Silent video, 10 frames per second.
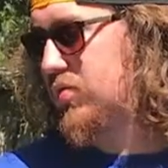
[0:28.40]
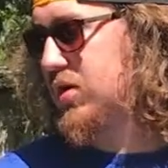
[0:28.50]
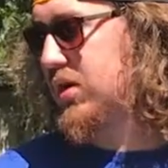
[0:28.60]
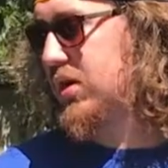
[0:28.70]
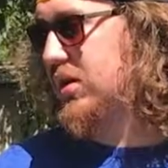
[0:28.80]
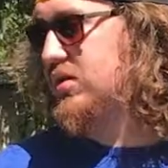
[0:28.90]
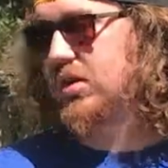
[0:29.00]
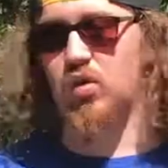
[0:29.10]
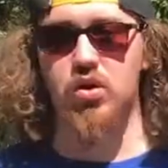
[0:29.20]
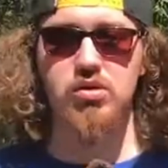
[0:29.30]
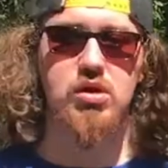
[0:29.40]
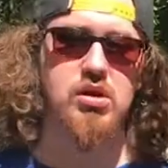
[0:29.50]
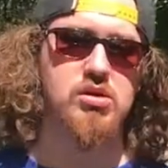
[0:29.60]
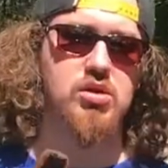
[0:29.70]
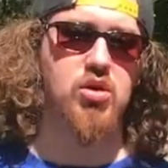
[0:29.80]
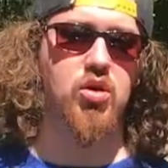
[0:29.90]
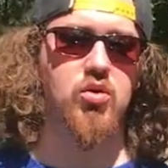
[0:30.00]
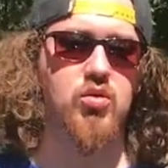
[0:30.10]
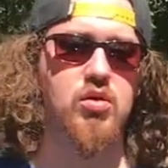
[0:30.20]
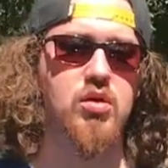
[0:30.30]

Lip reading: because I want you guys to know